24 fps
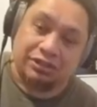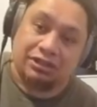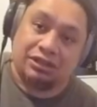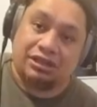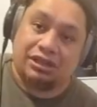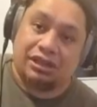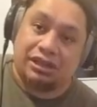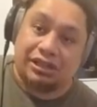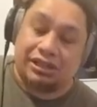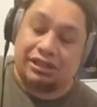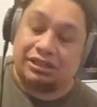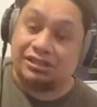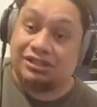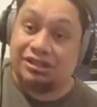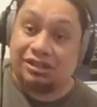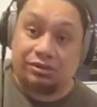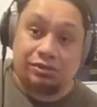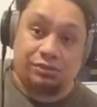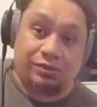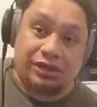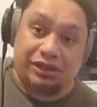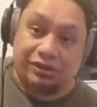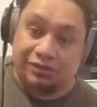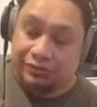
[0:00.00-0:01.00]

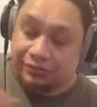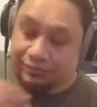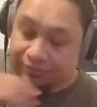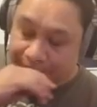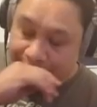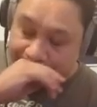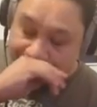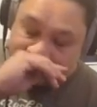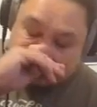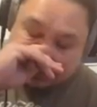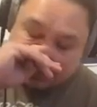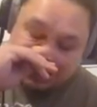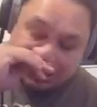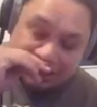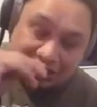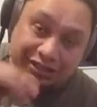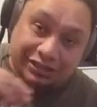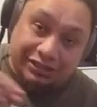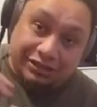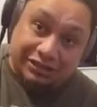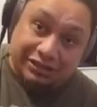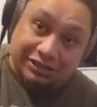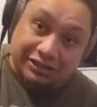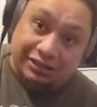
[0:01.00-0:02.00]
Tarawera
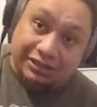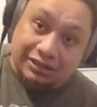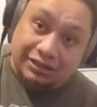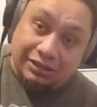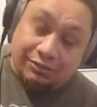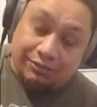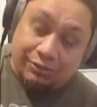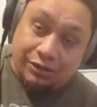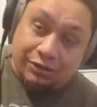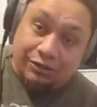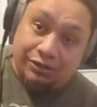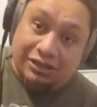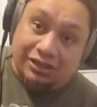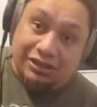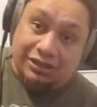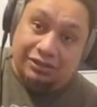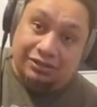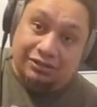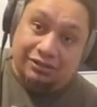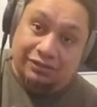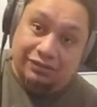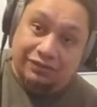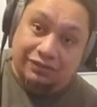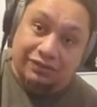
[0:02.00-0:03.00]
is the mauna
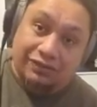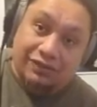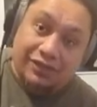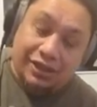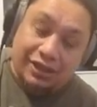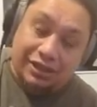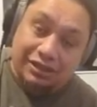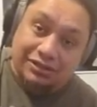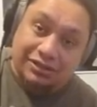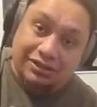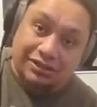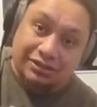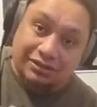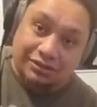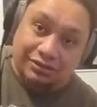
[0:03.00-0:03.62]
that